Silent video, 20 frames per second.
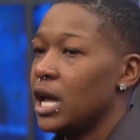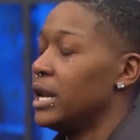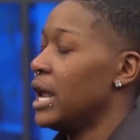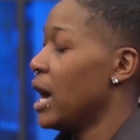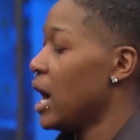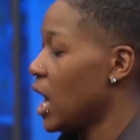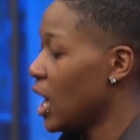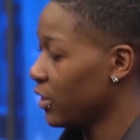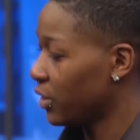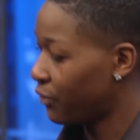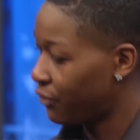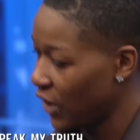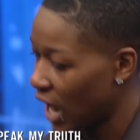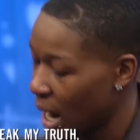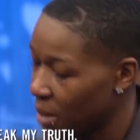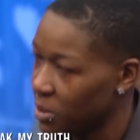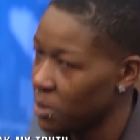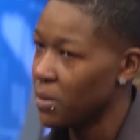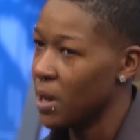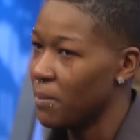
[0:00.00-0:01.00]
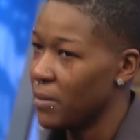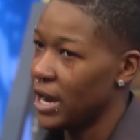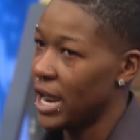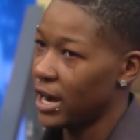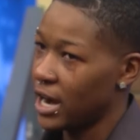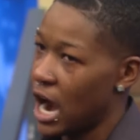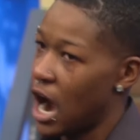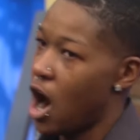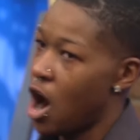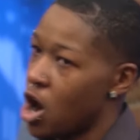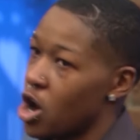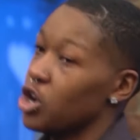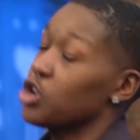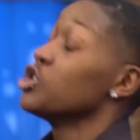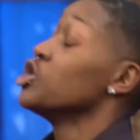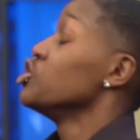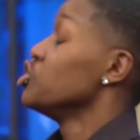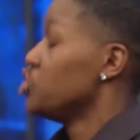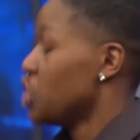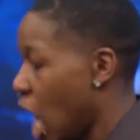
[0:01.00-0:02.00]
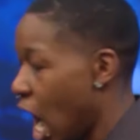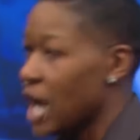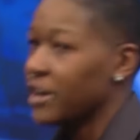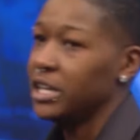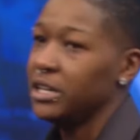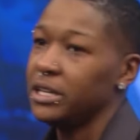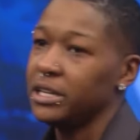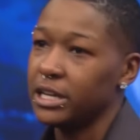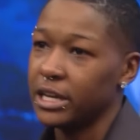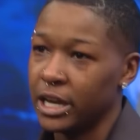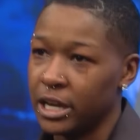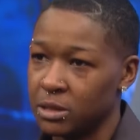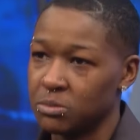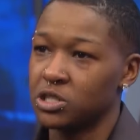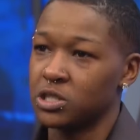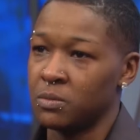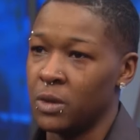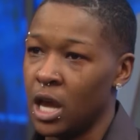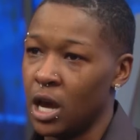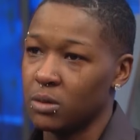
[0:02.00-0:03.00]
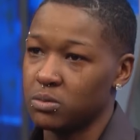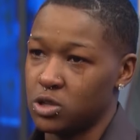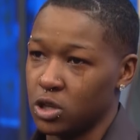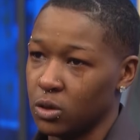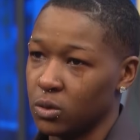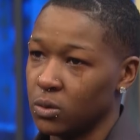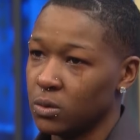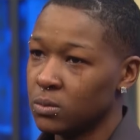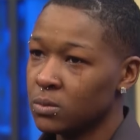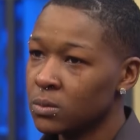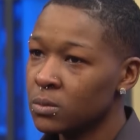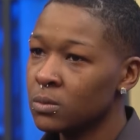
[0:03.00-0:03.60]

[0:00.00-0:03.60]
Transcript: And that other family member that got hurt, y'all need to get him some help too.